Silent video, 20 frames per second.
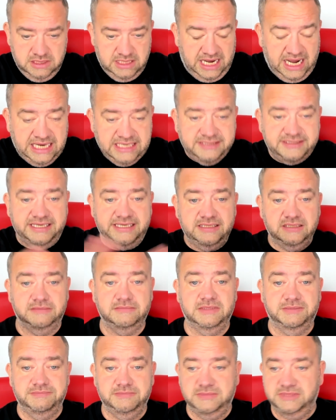I think that
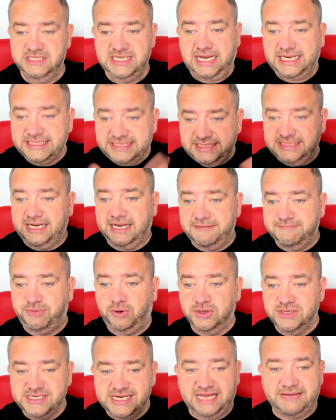the
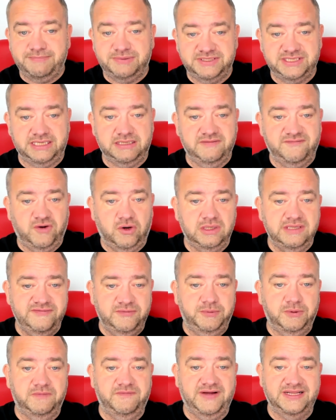99.9% percent of all
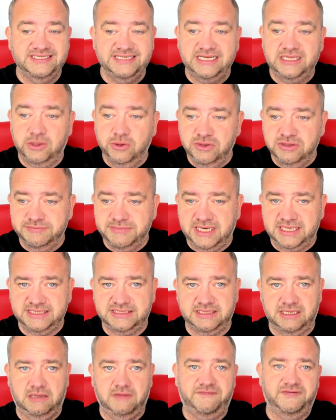Liverpool fans, including
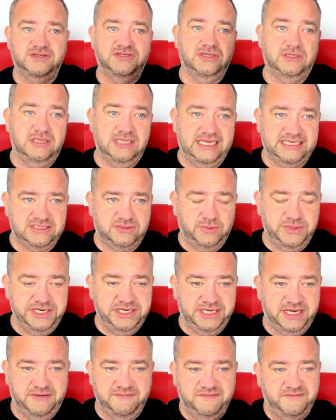myself, until last
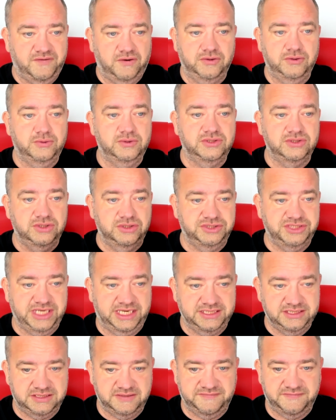weekend, thought there was no
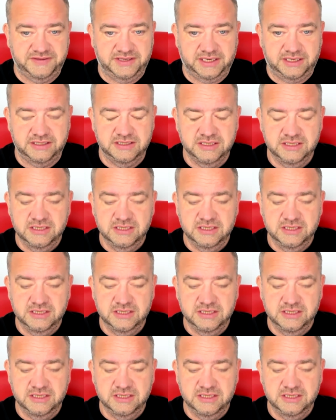chance of that.